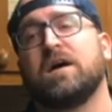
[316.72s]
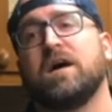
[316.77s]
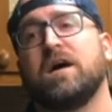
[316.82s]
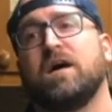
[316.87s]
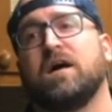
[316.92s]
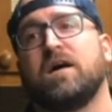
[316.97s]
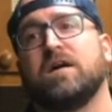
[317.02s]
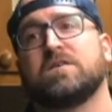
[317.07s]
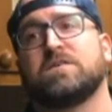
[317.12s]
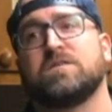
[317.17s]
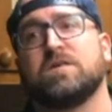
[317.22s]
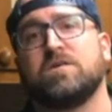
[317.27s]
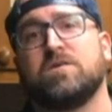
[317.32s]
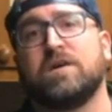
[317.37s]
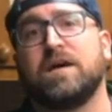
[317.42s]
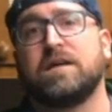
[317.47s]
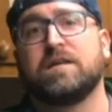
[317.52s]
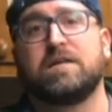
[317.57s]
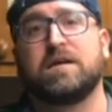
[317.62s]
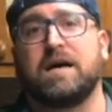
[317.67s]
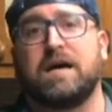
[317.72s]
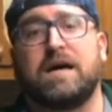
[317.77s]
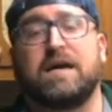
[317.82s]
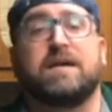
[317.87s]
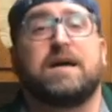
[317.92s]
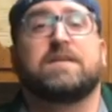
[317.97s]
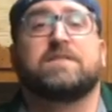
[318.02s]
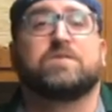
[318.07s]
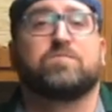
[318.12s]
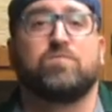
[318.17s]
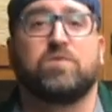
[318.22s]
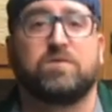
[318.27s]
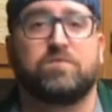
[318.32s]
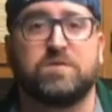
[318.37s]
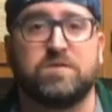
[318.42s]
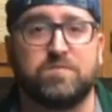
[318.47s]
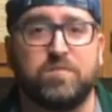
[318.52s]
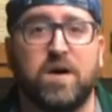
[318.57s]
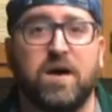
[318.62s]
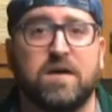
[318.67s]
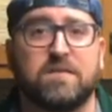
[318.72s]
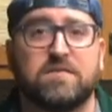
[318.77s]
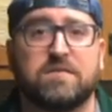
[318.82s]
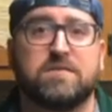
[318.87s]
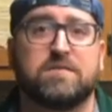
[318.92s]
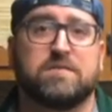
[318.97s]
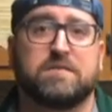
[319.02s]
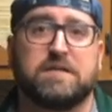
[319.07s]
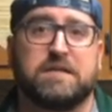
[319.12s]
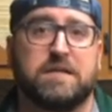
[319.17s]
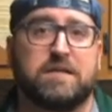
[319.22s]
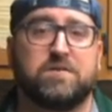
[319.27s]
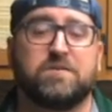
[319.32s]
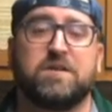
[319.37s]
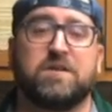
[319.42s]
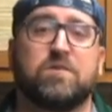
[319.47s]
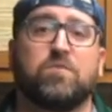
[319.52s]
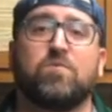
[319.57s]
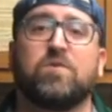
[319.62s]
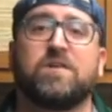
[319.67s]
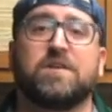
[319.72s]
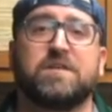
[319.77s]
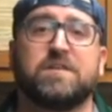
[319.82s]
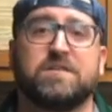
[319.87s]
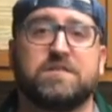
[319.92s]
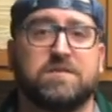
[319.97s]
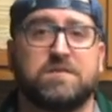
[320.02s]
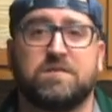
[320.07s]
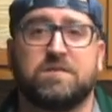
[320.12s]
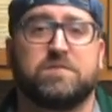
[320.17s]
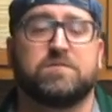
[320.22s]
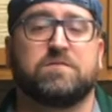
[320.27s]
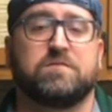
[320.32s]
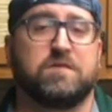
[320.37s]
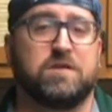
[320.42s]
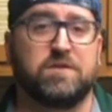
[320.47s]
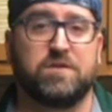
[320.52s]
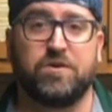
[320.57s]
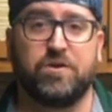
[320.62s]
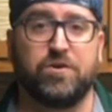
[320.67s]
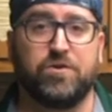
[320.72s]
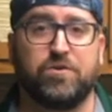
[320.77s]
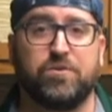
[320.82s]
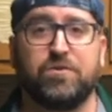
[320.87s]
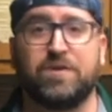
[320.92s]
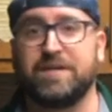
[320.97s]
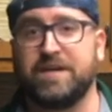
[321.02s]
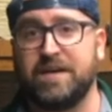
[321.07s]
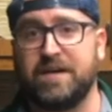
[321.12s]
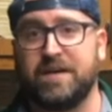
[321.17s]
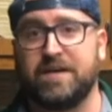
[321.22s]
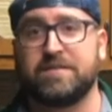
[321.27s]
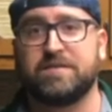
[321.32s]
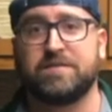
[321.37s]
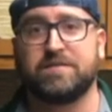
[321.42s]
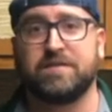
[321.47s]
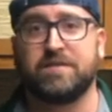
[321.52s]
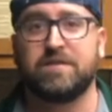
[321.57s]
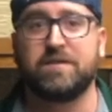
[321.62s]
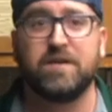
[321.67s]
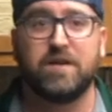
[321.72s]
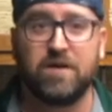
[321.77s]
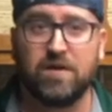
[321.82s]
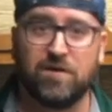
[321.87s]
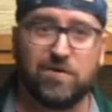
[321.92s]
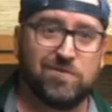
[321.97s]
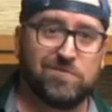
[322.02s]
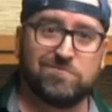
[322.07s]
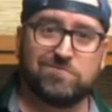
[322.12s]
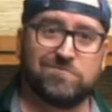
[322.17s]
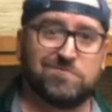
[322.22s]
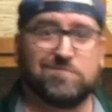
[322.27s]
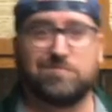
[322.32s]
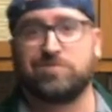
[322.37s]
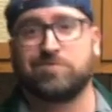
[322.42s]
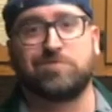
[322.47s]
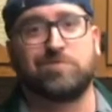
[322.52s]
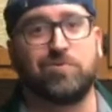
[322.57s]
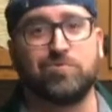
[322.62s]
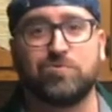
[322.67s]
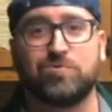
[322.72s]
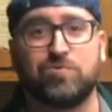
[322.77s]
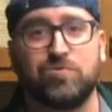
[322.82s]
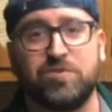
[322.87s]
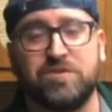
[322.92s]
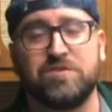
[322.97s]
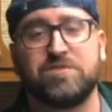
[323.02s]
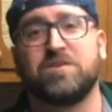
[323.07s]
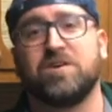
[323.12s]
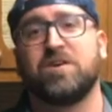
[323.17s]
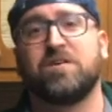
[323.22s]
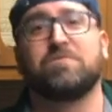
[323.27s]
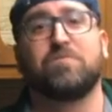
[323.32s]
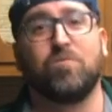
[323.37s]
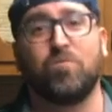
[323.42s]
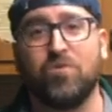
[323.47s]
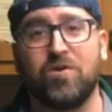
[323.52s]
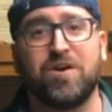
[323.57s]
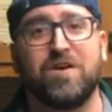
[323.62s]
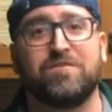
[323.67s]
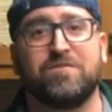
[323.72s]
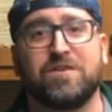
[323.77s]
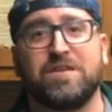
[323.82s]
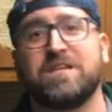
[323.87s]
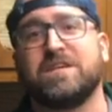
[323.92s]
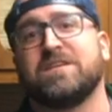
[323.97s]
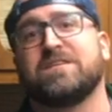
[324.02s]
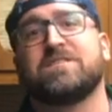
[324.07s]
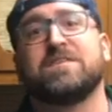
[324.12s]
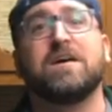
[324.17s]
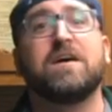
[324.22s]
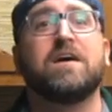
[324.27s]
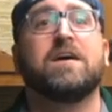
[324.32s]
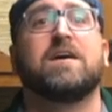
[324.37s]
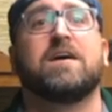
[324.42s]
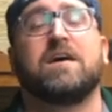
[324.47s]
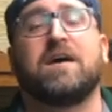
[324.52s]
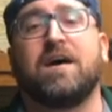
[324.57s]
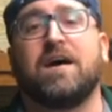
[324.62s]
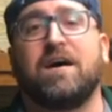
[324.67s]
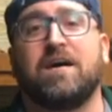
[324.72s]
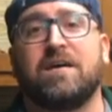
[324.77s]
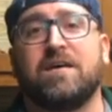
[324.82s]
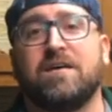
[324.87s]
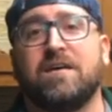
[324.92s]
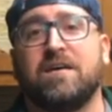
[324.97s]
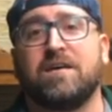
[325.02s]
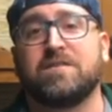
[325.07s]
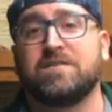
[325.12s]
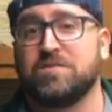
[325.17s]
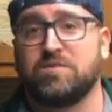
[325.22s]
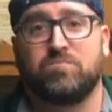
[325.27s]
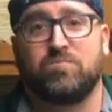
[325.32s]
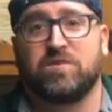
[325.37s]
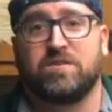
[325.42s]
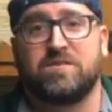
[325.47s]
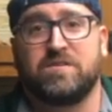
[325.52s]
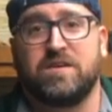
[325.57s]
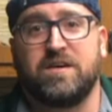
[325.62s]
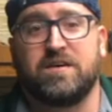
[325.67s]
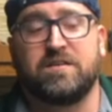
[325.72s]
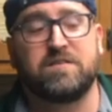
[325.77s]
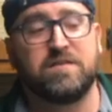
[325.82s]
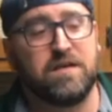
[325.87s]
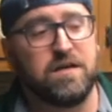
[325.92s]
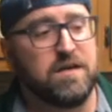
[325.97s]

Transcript: Uh, so uh, I, I, just want a response. I don't care what it is. It is a no, a yes, a go screw yourself, whatever it is. I uh, just want to see it.